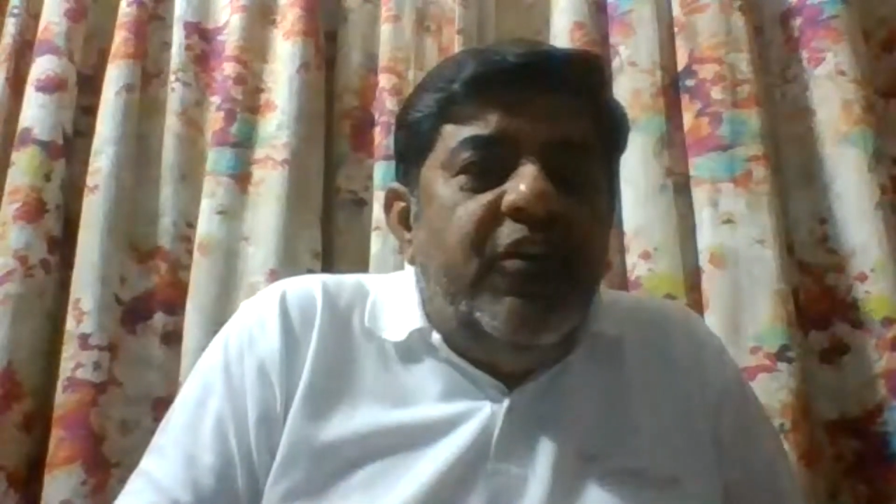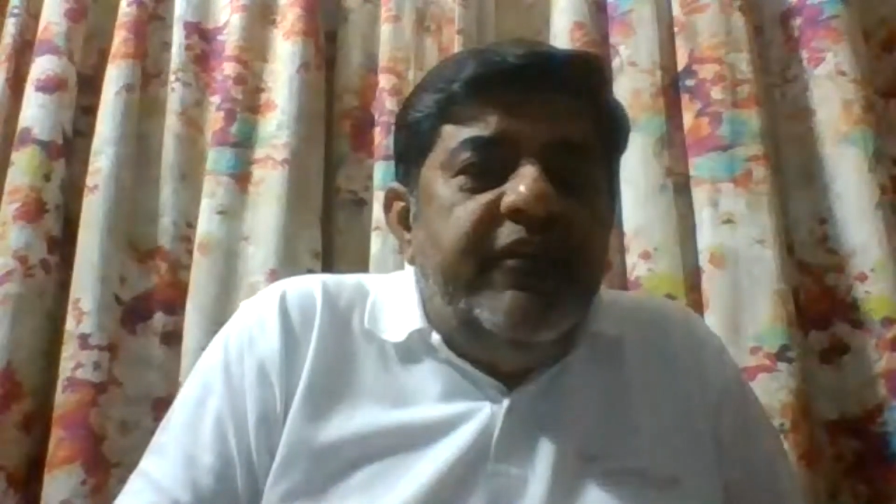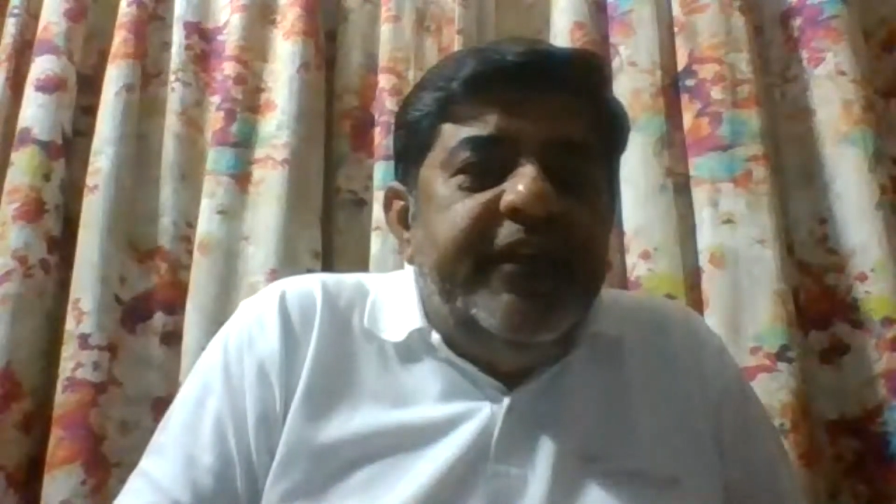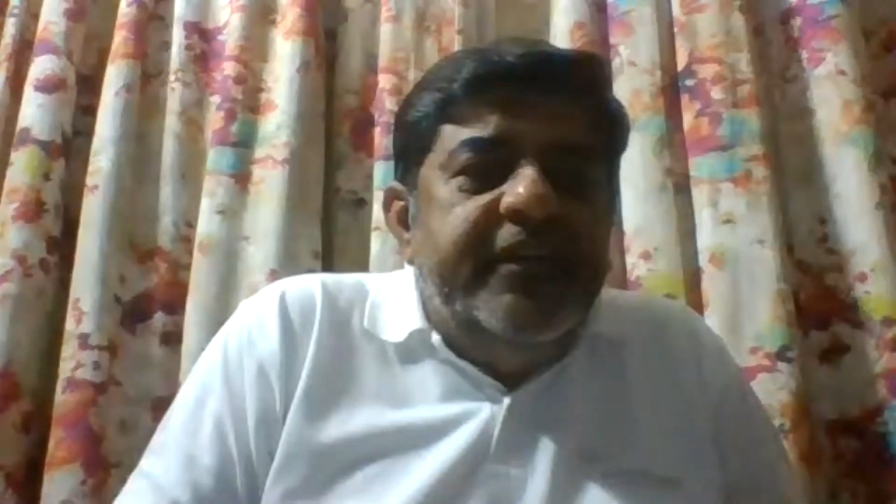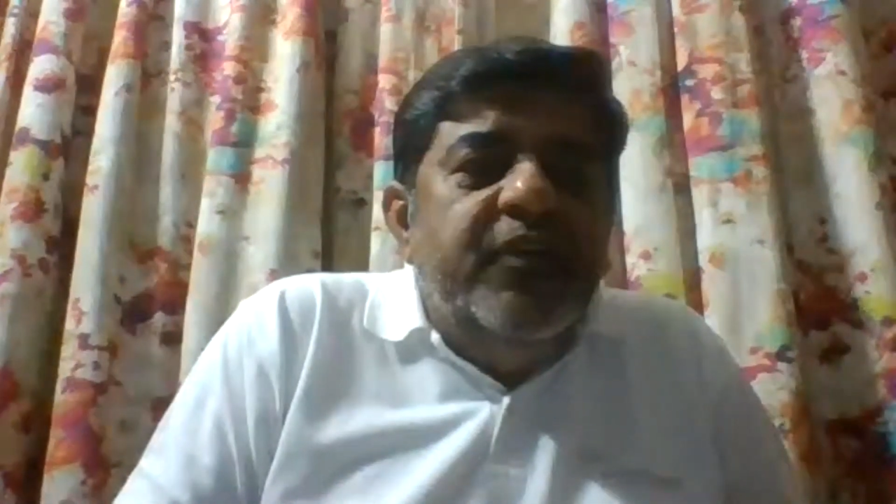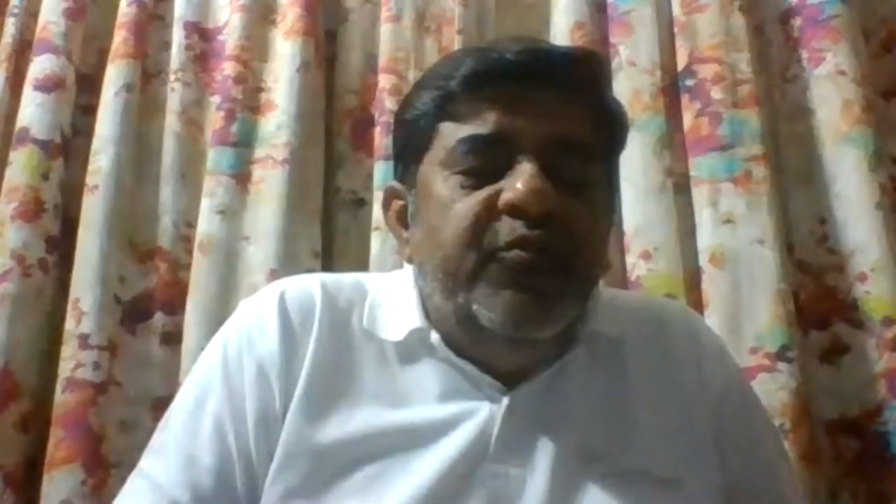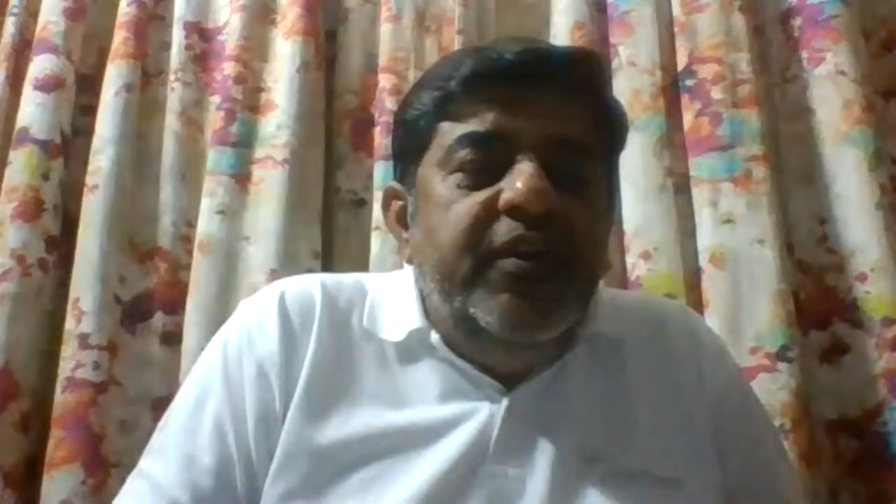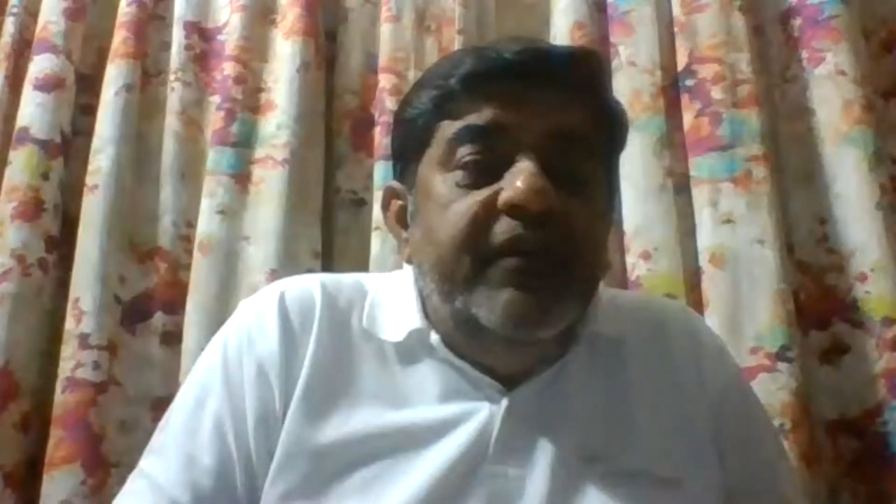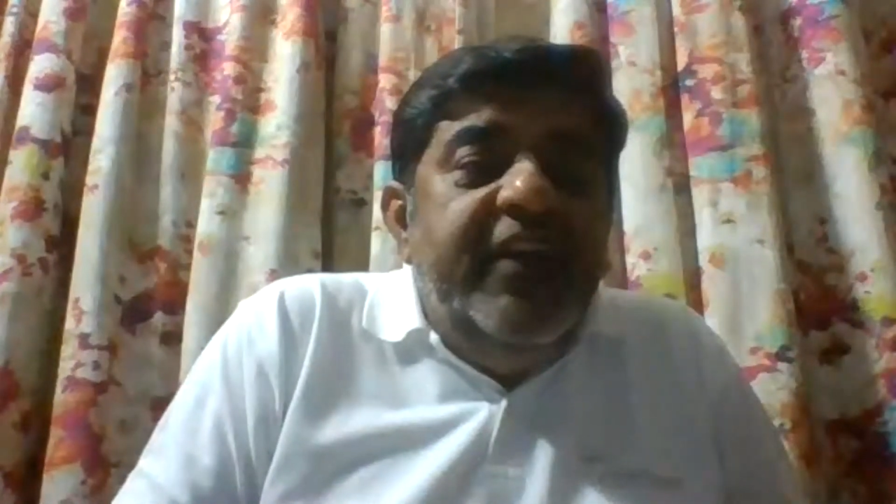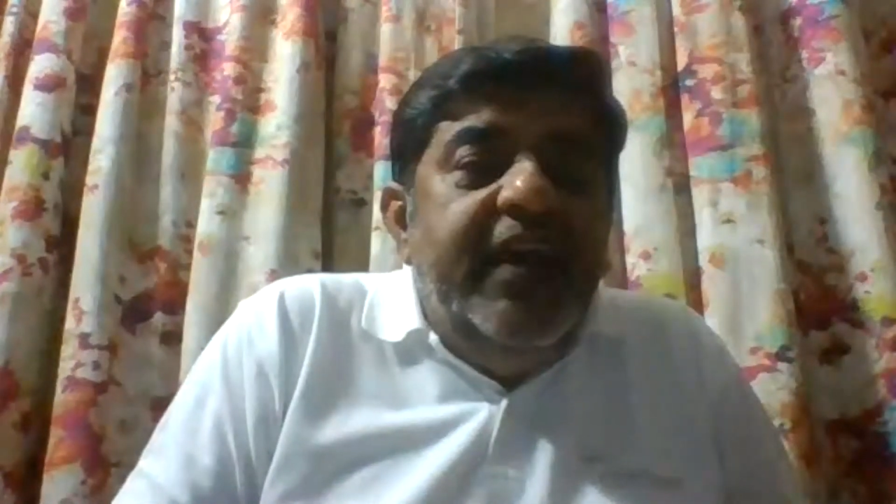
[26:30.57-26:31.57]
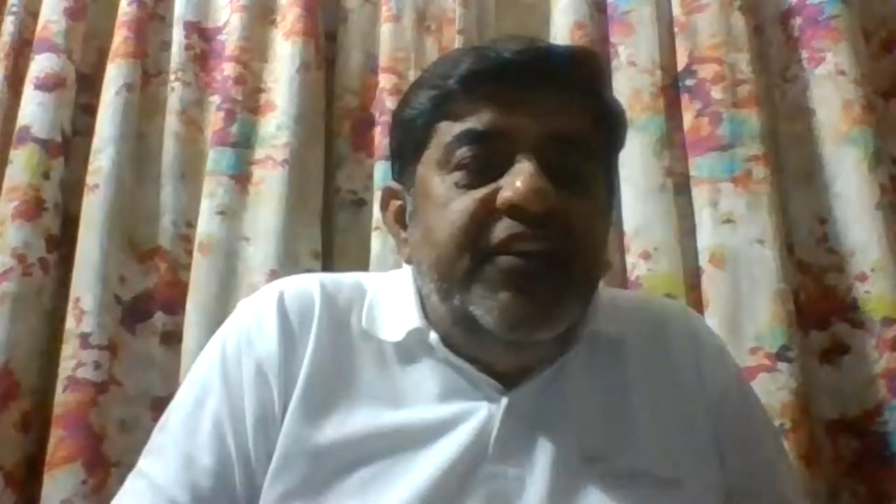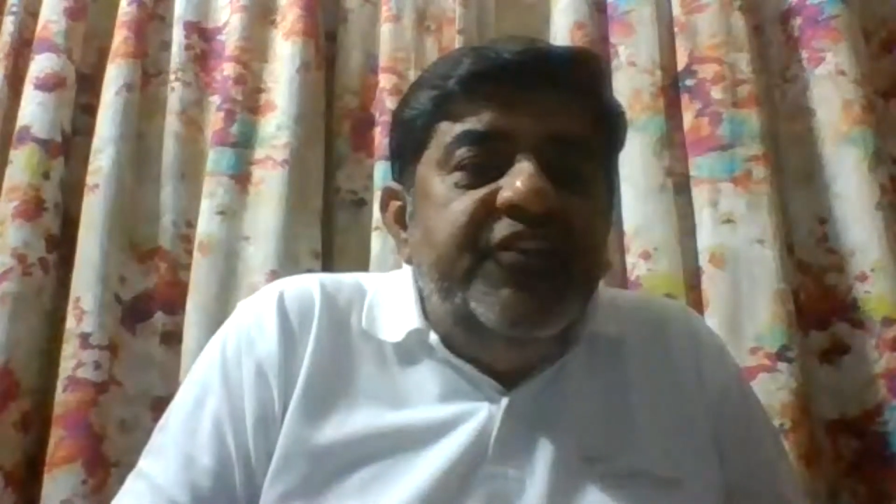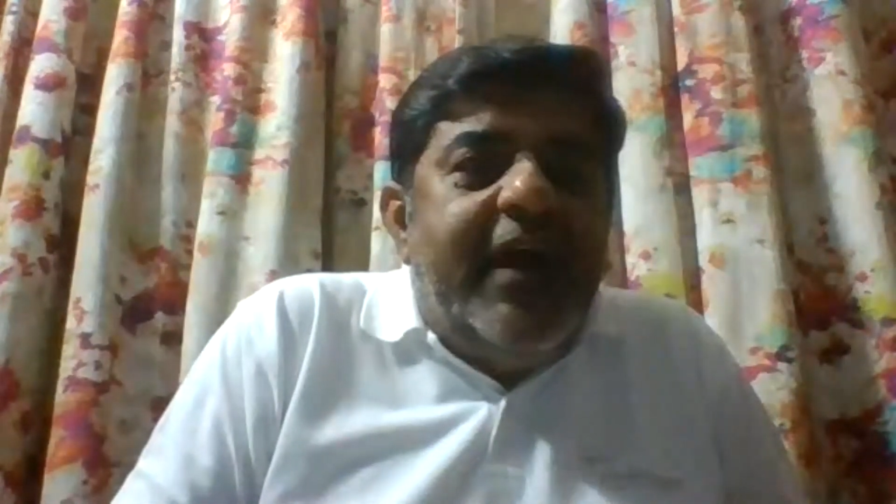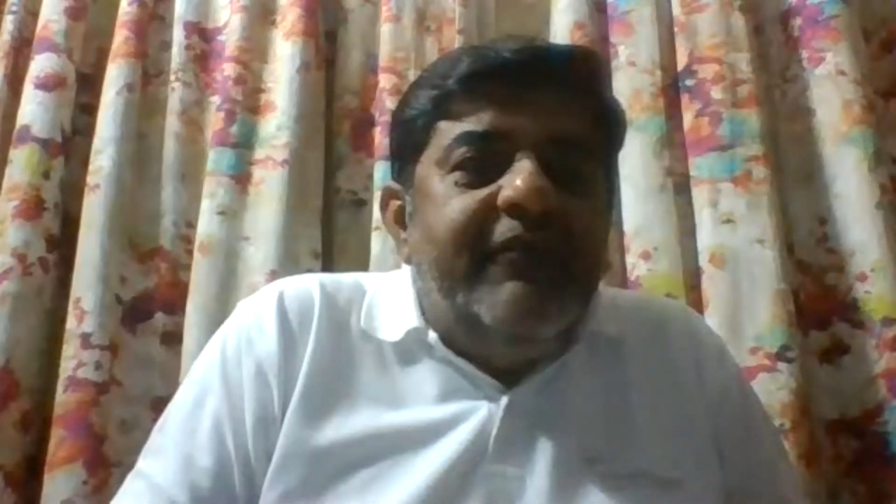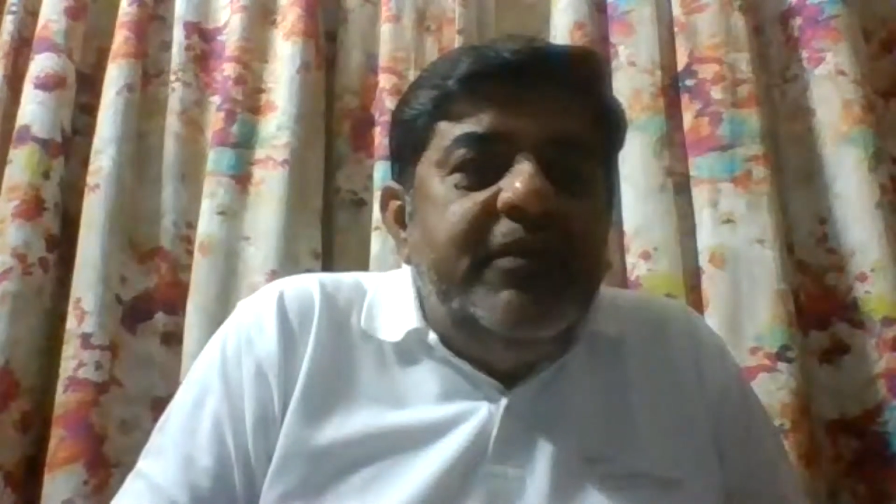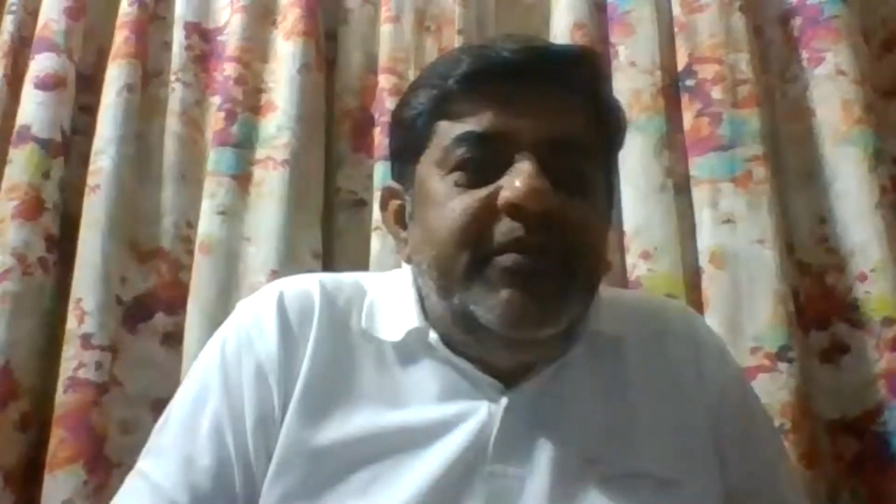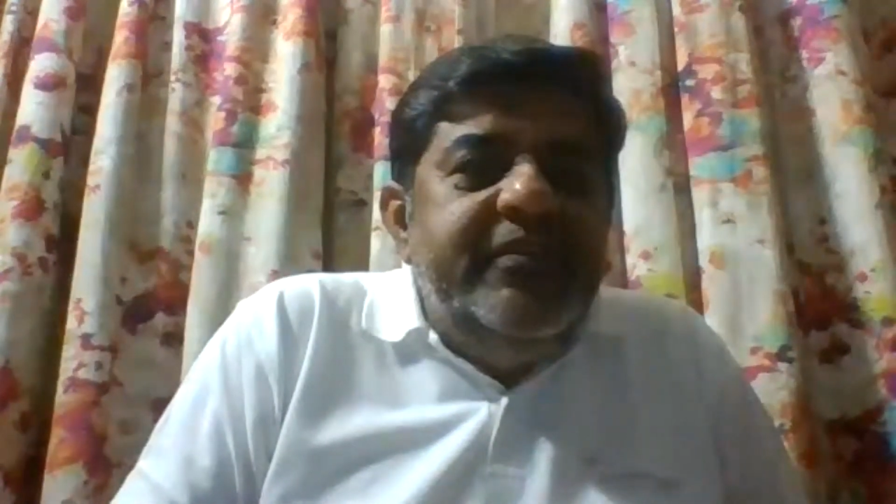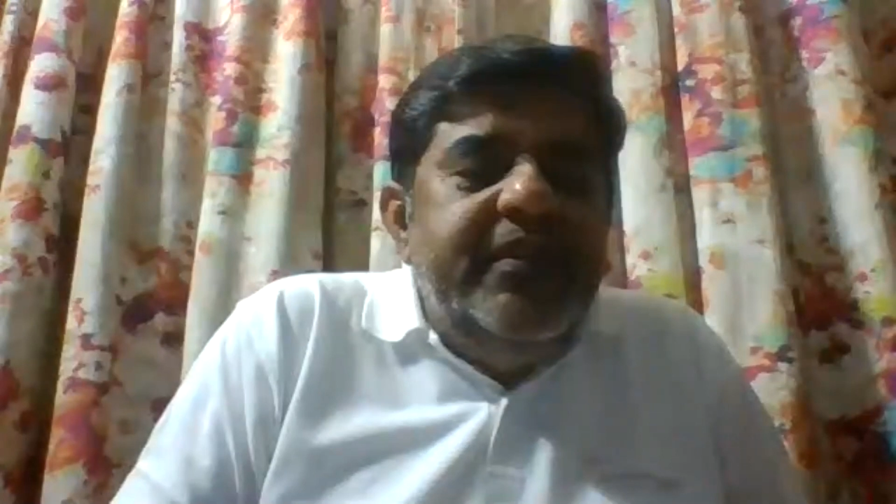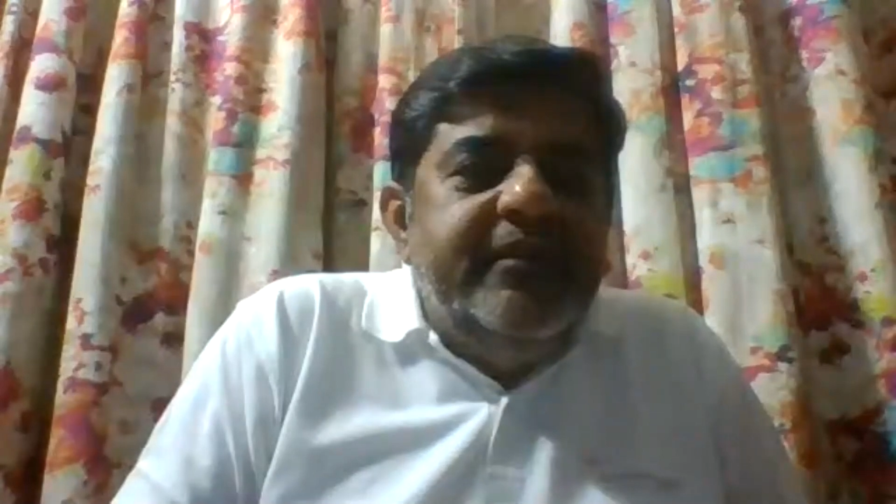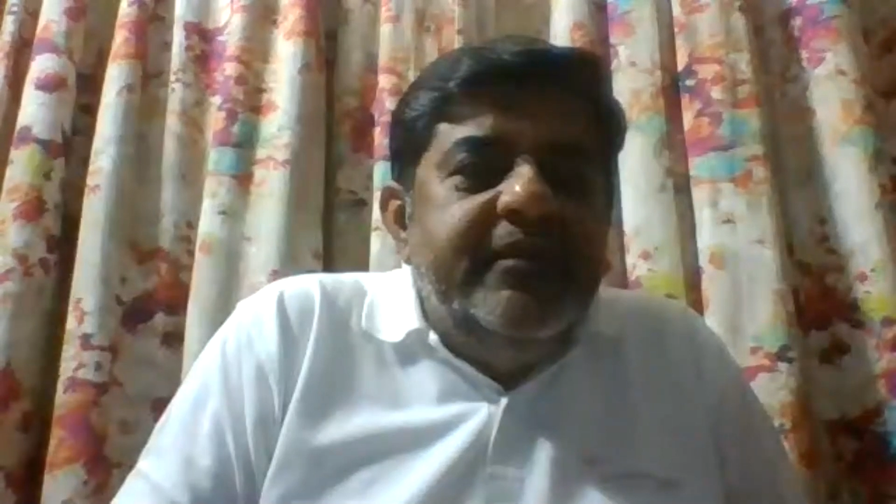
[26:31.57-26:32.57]
All of us are going. We are in travel
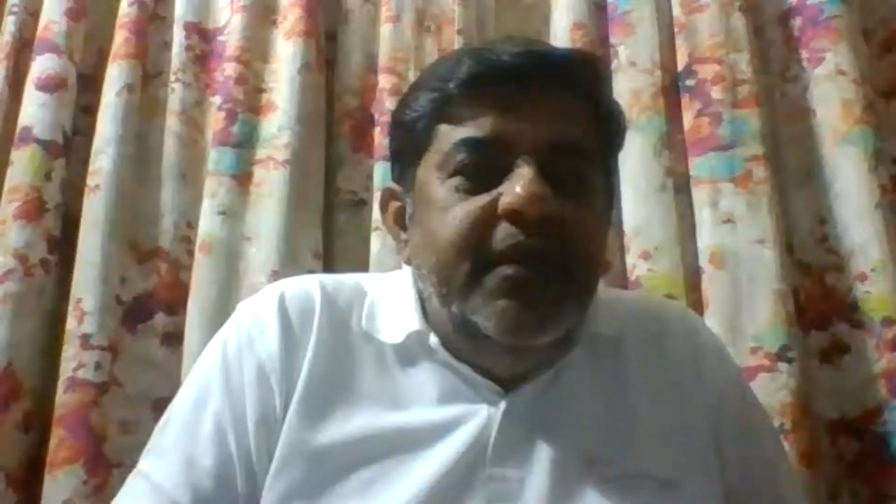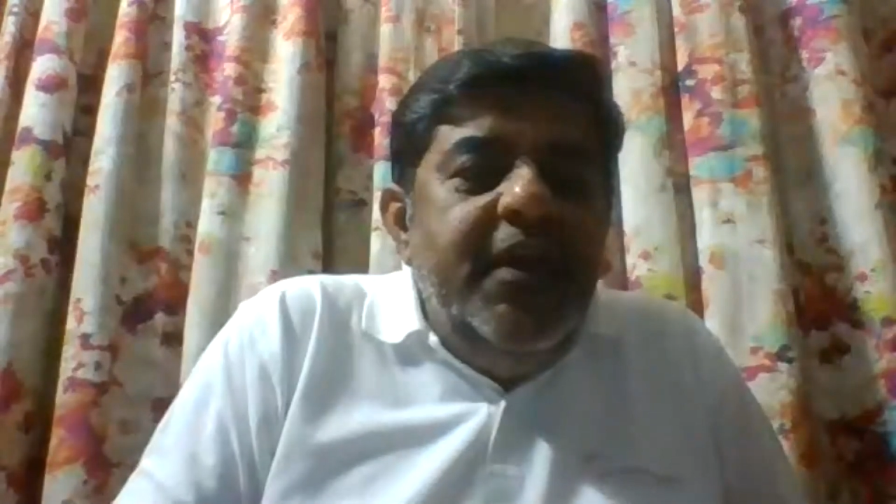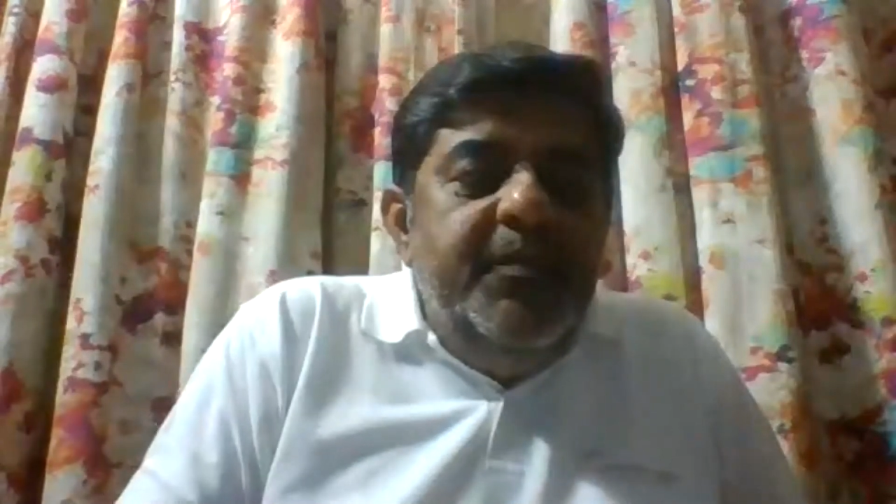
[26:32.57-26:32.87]
business.